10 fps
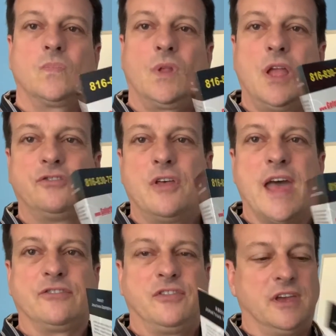And so
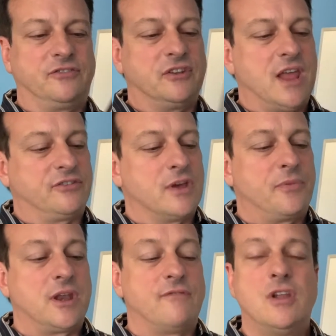that's this. Now,
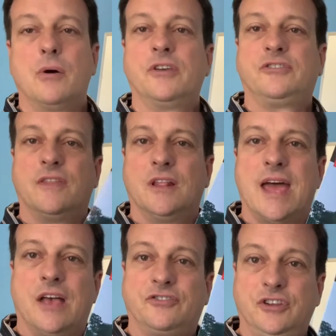something I've noticed in the
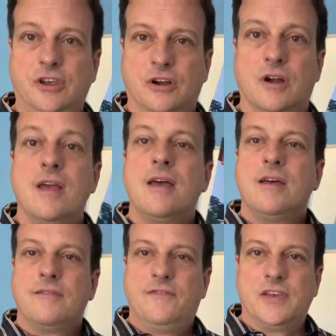last year,
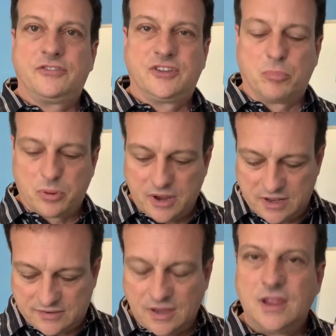
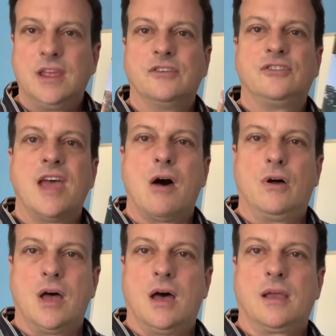Vistaprint is
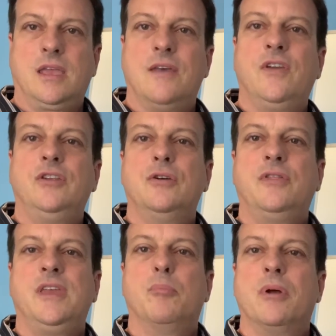now giving you
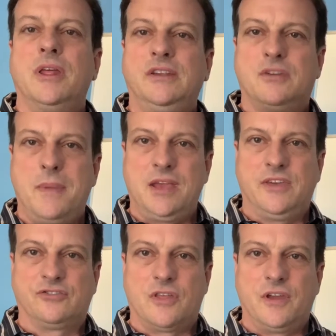the ability to make
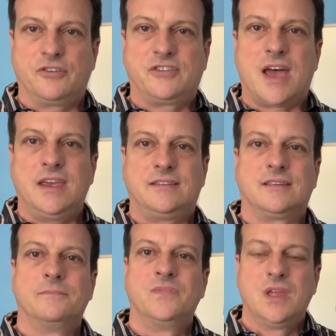these on their site.
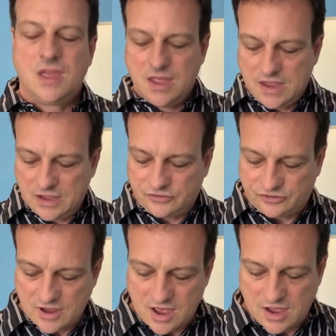It's
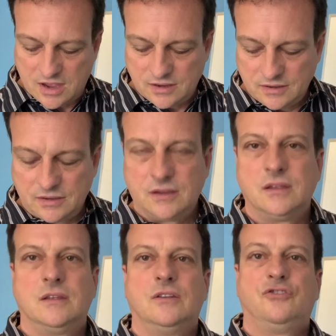uh,
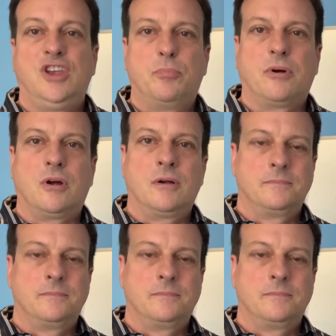cheaper